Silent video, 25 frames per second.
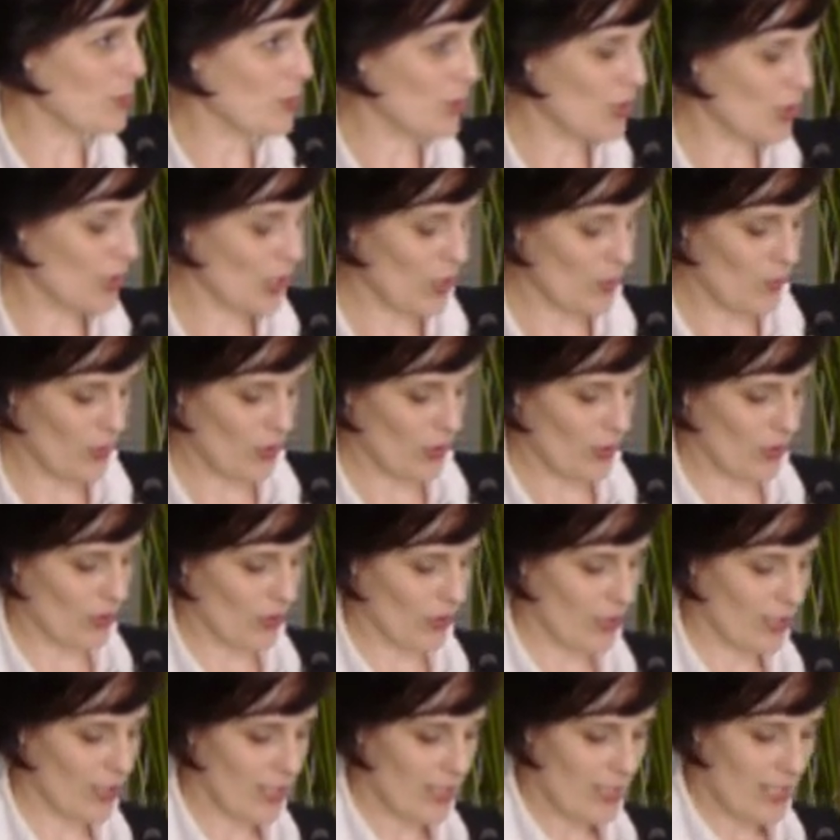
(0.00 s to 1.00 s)
as you go
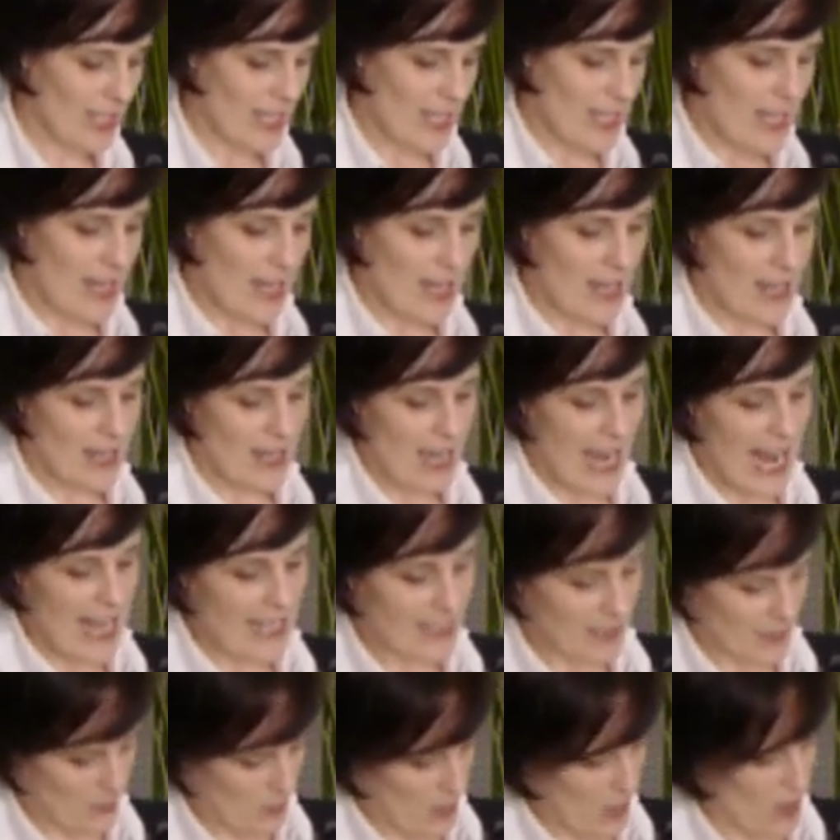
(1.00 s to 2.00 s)
along.
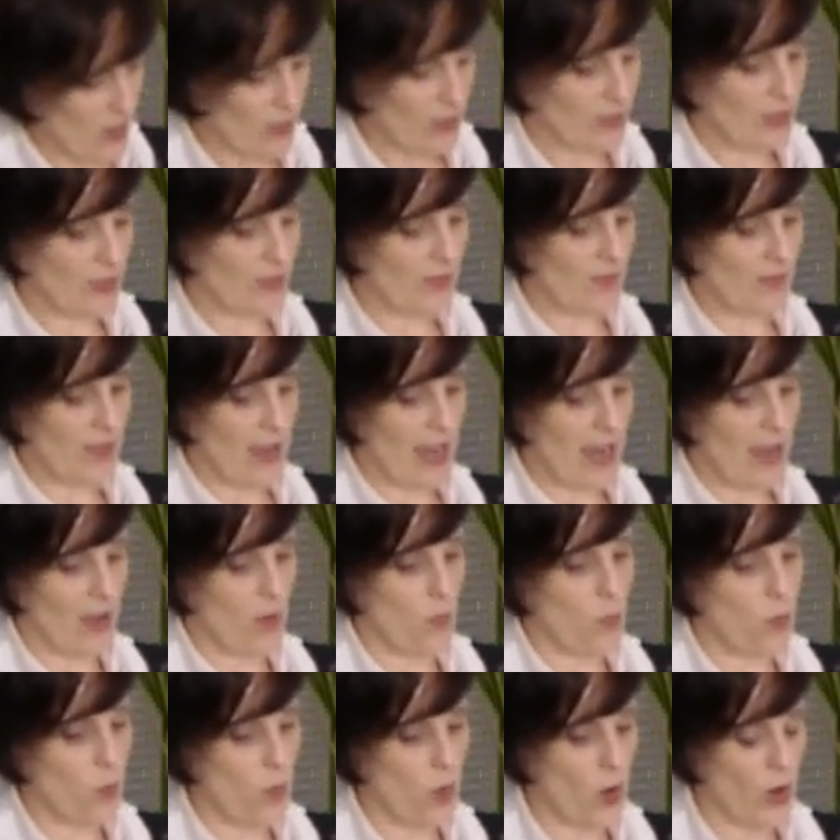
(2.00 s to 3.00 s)
As part of
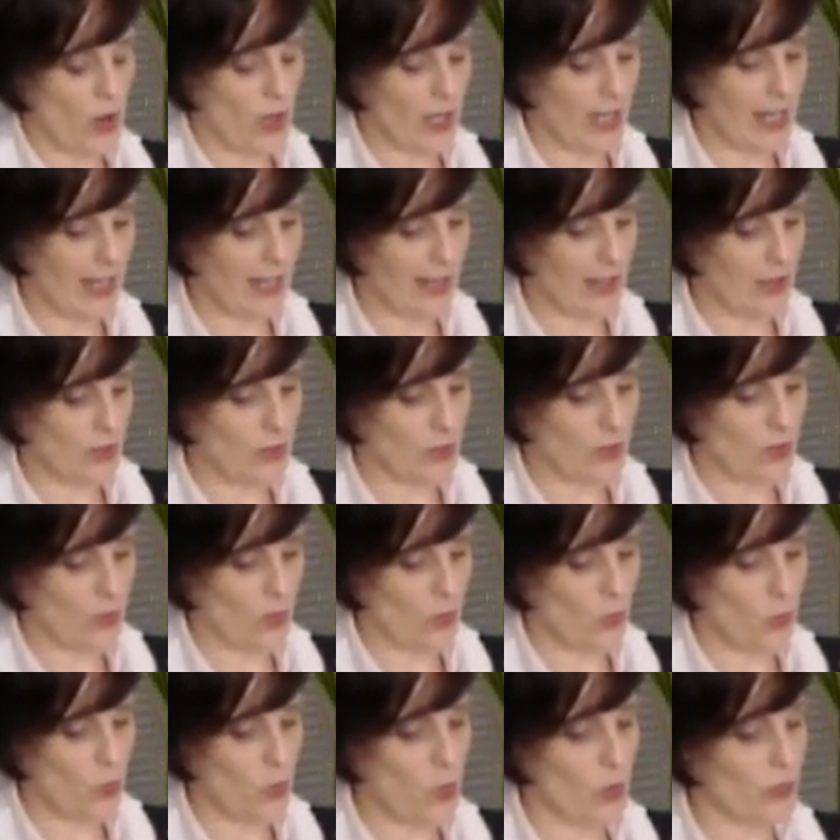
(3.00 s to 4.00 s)
that, work out
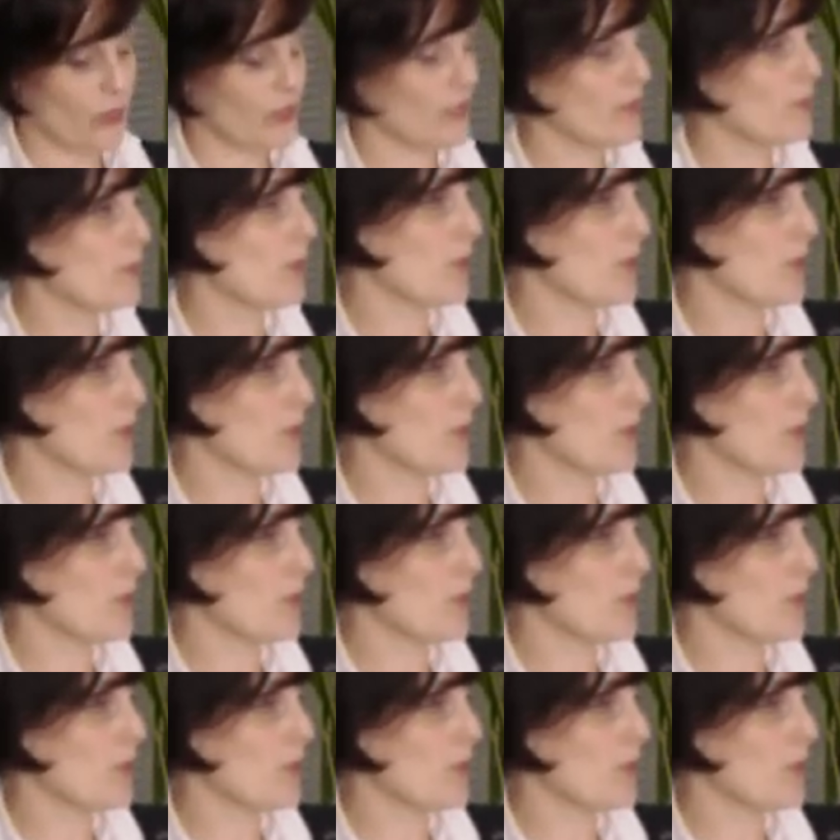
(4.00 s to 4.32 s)
what's the